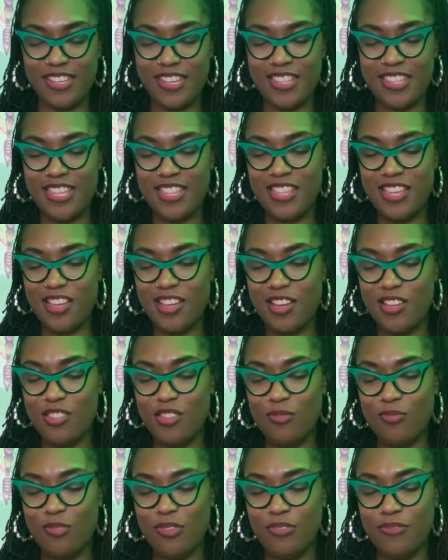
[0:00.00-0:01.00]
and then the
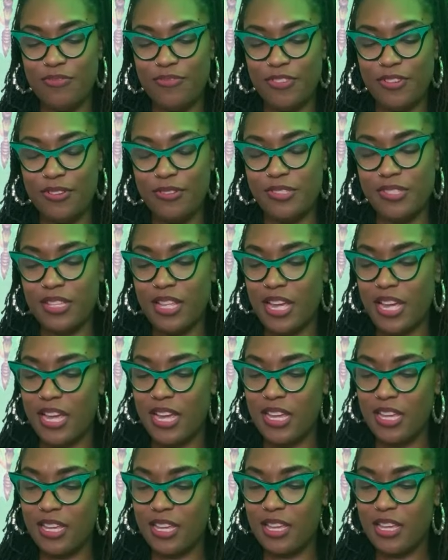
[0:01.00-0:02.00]
other one feels
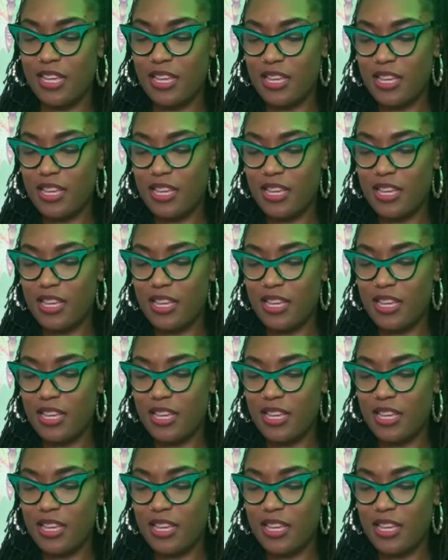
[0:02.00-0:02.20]
like